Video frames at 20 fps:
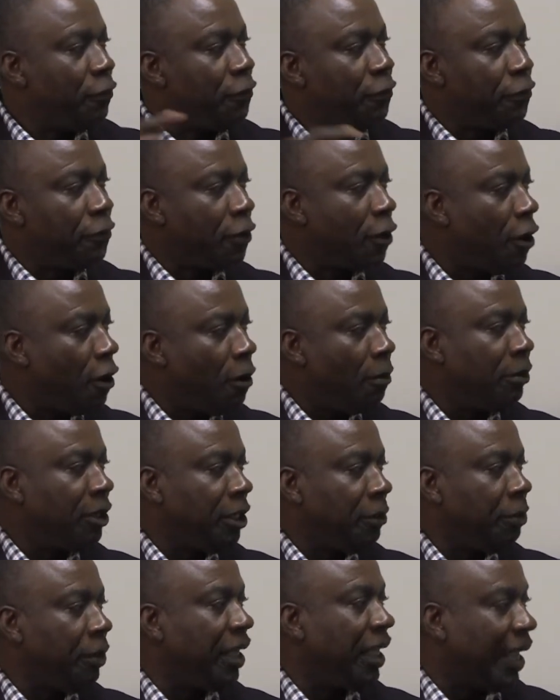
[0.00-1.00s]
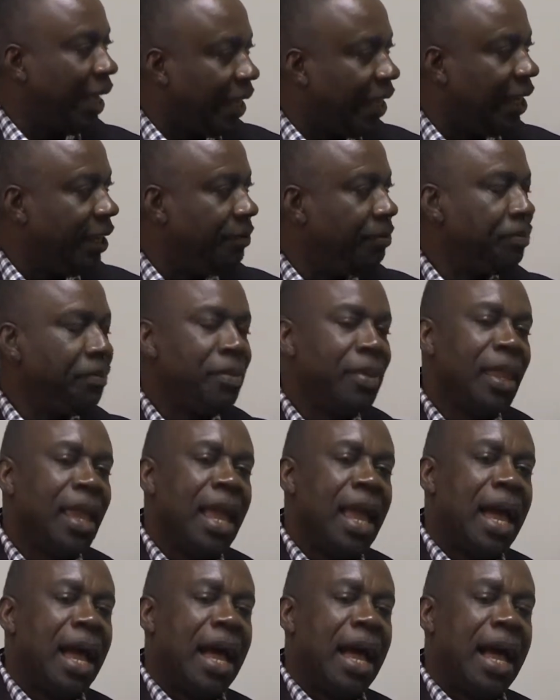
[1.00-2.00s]
from the beginning.
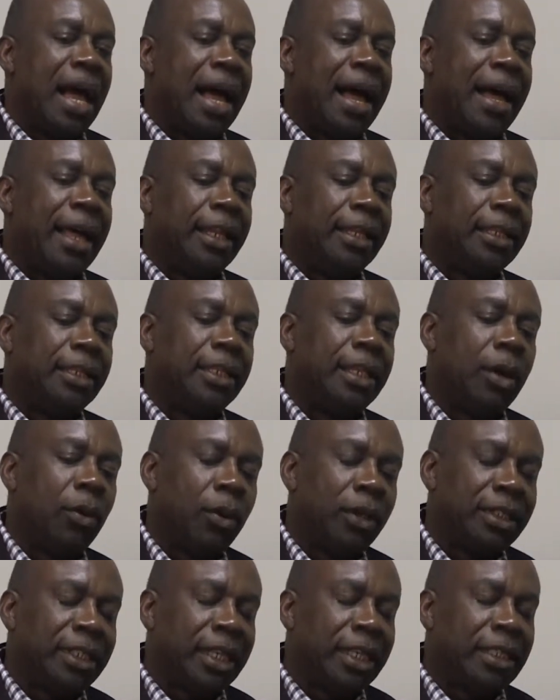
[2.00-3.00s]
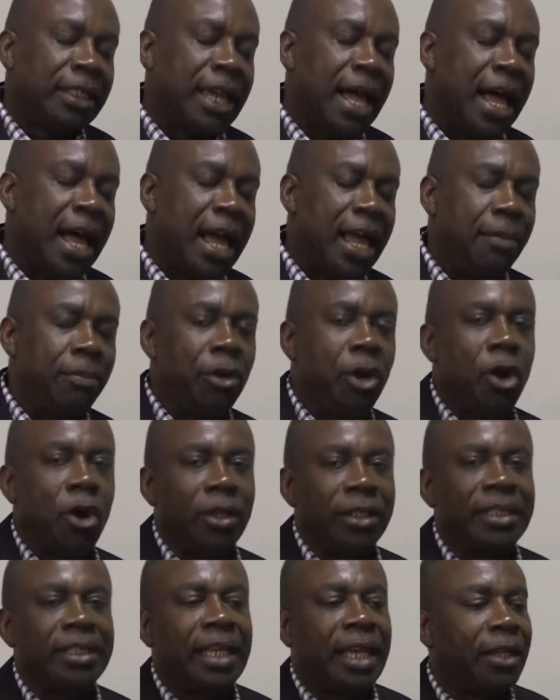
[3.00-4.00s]
And there was a time
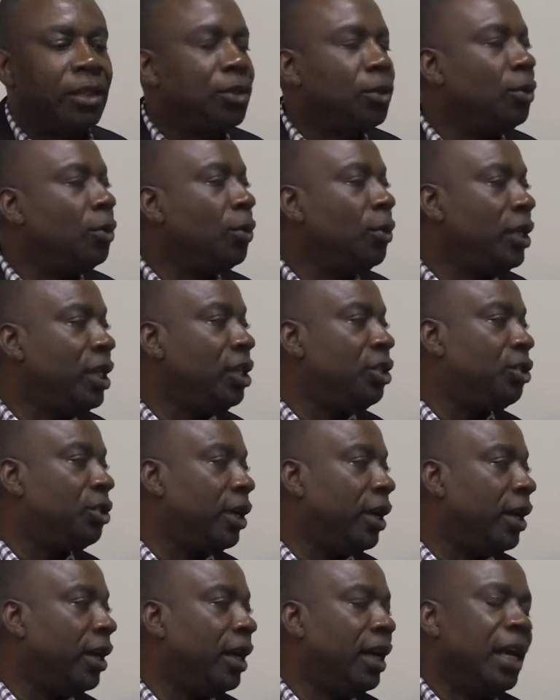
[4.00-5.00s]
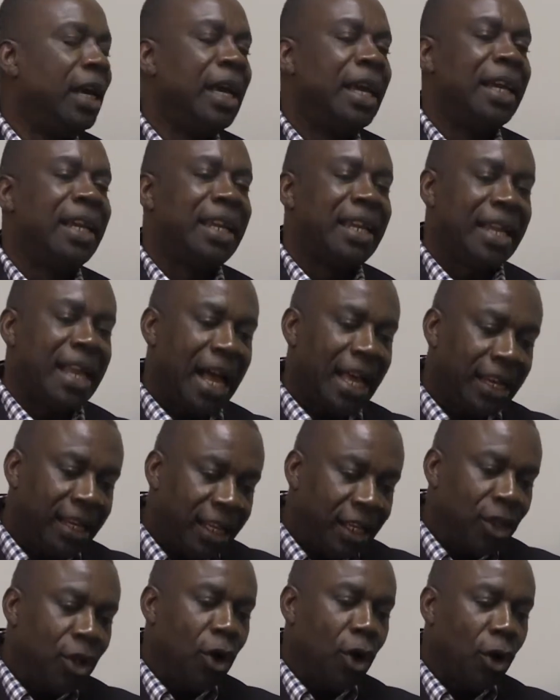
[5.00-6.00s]
God said to Israel,
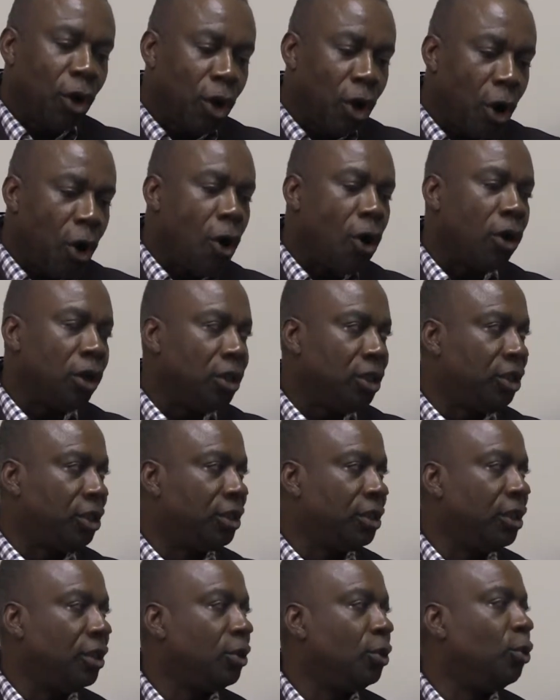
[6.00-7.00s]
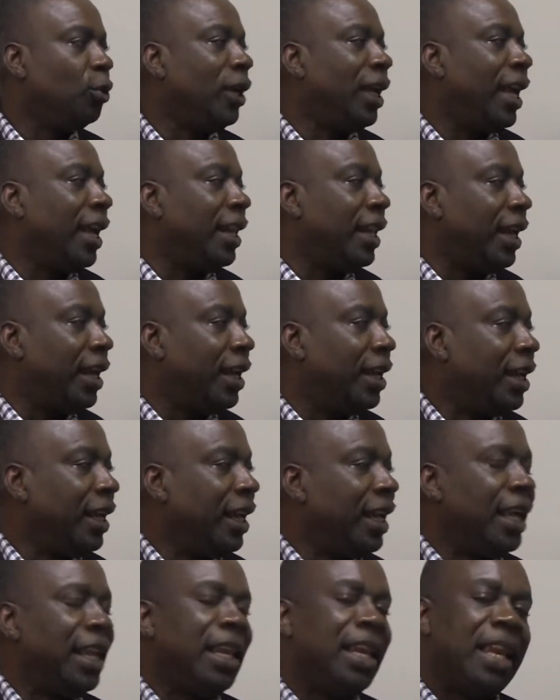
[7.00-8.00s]
gather your gods together.
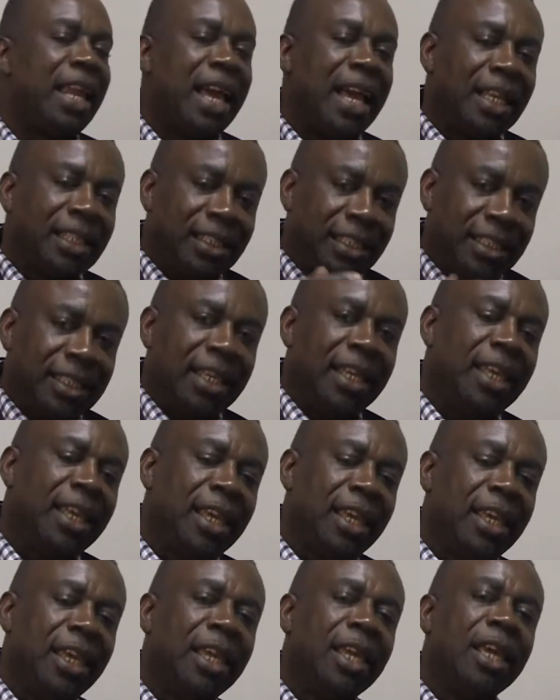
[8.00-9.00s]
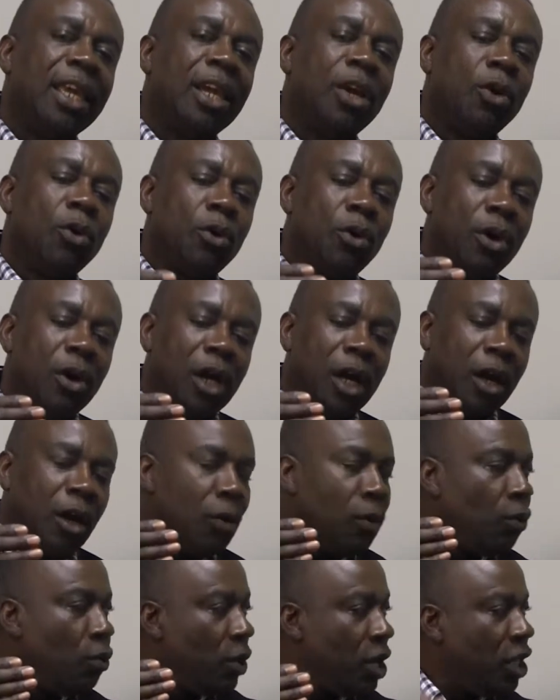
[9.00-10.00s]
Let's see
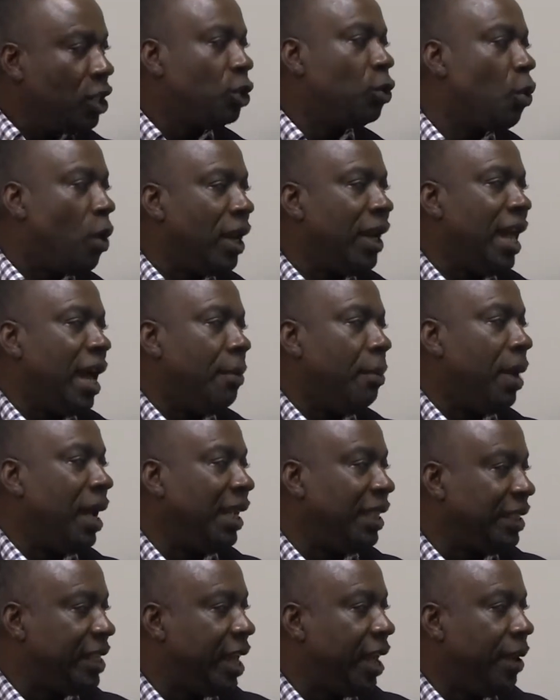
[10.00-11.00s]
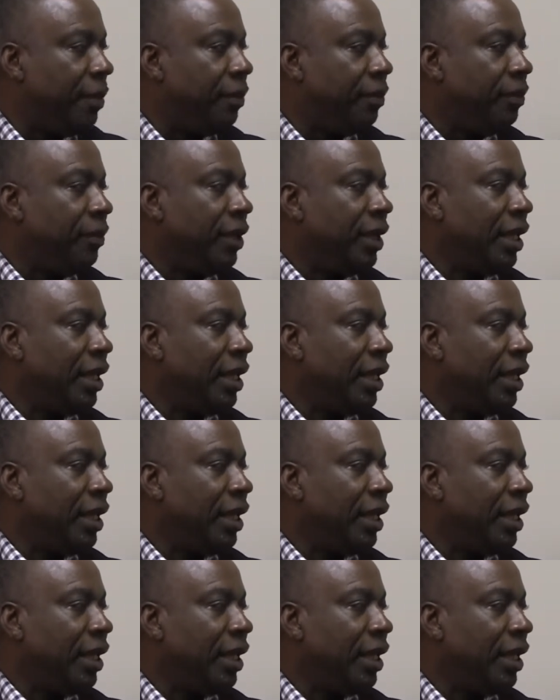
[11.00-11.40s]
which one among them